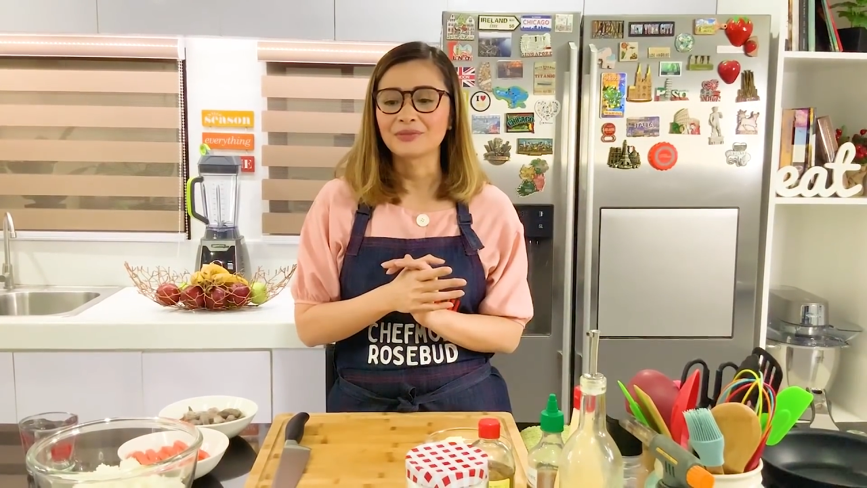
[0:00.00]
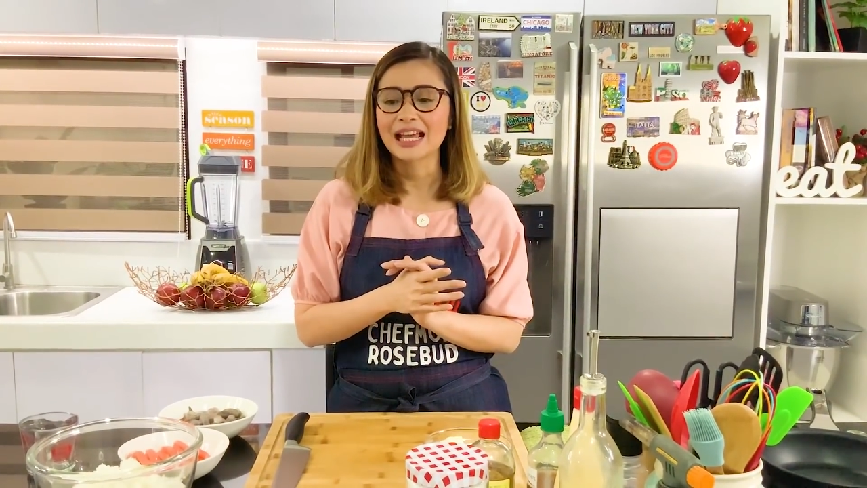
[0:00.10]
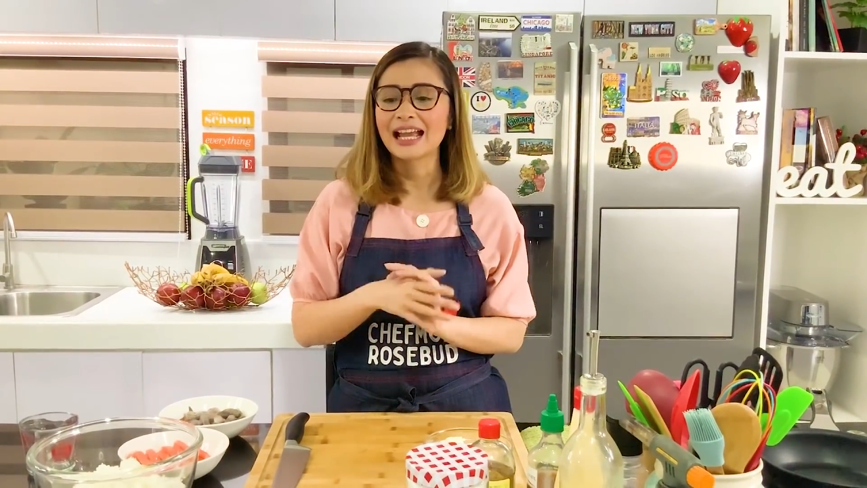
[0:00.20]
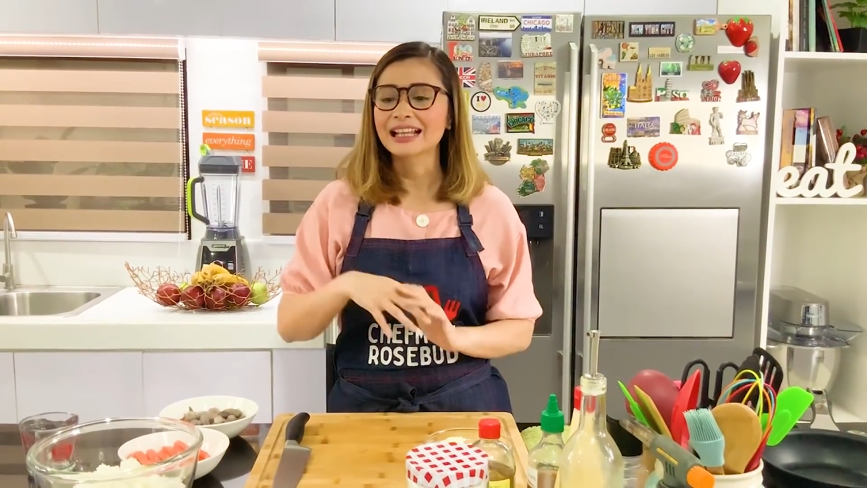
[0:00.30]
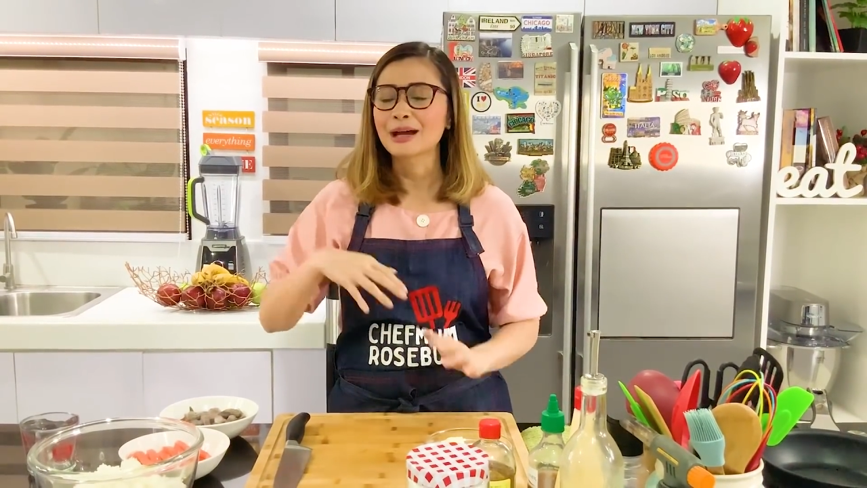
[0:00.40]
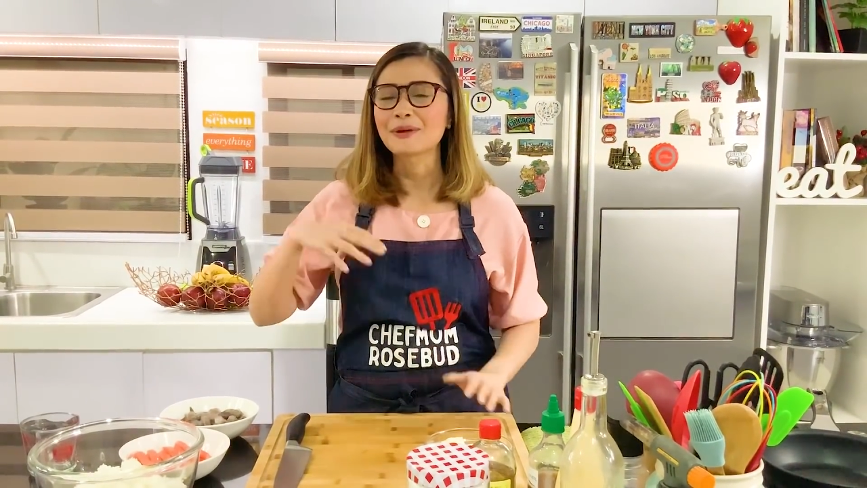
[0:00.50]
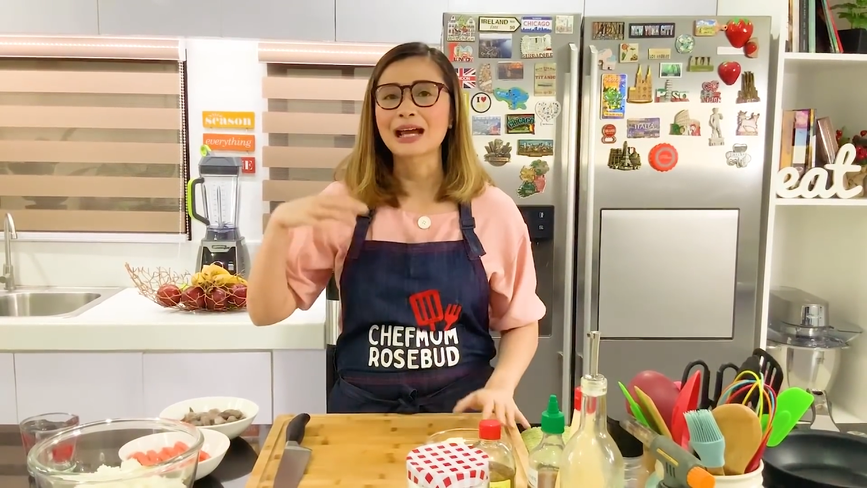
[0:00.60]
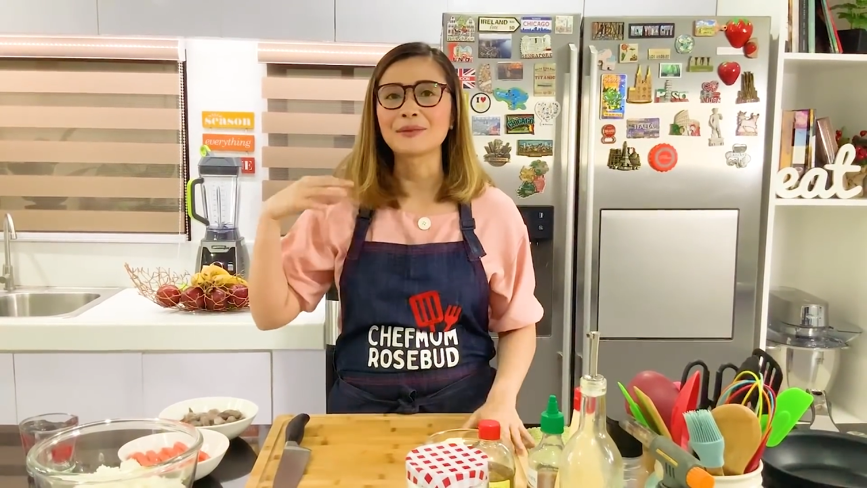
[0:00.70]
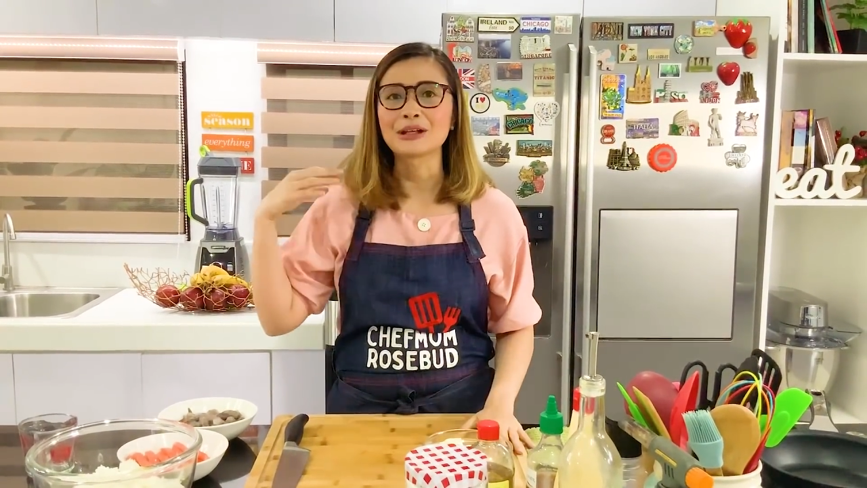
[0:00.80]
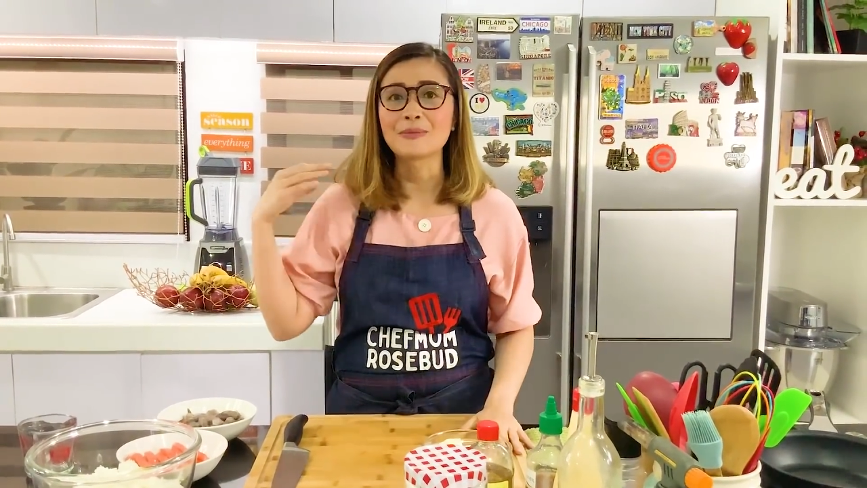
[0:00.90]
Dahil nga
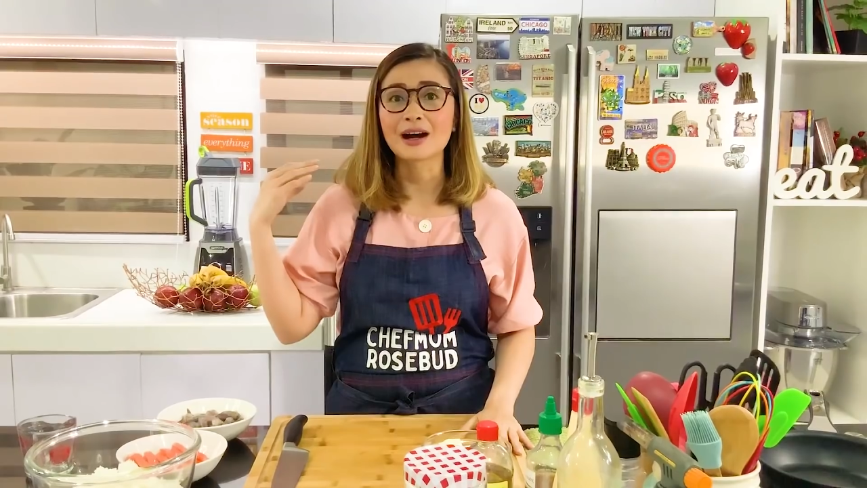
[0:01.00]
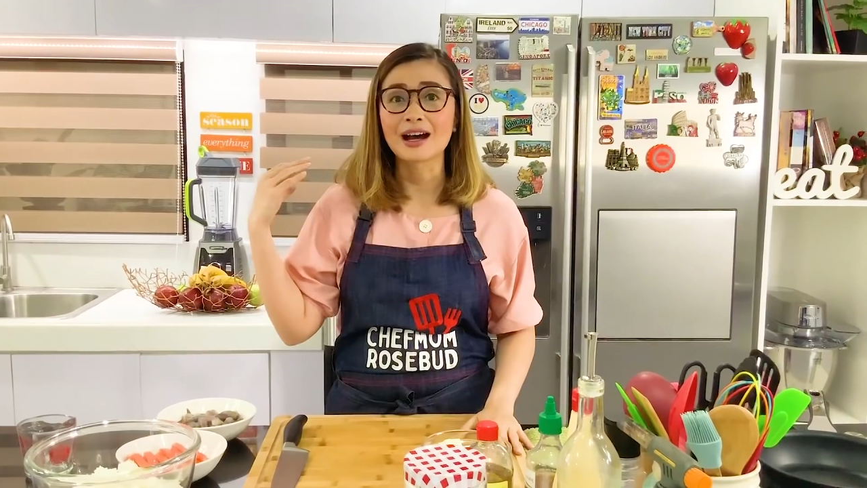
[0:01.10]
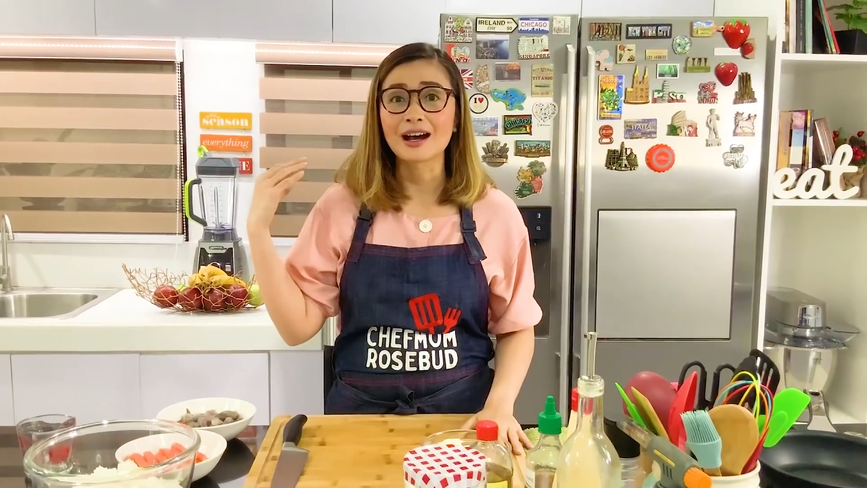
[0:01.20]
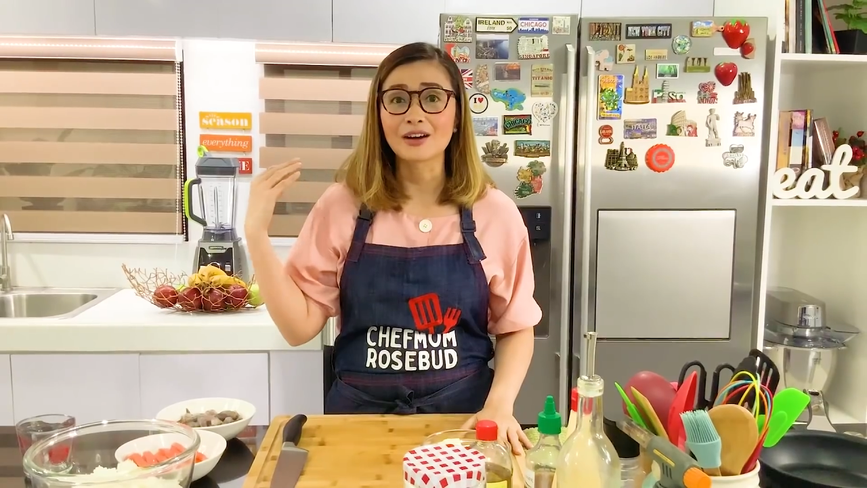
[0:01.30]
marami ng mga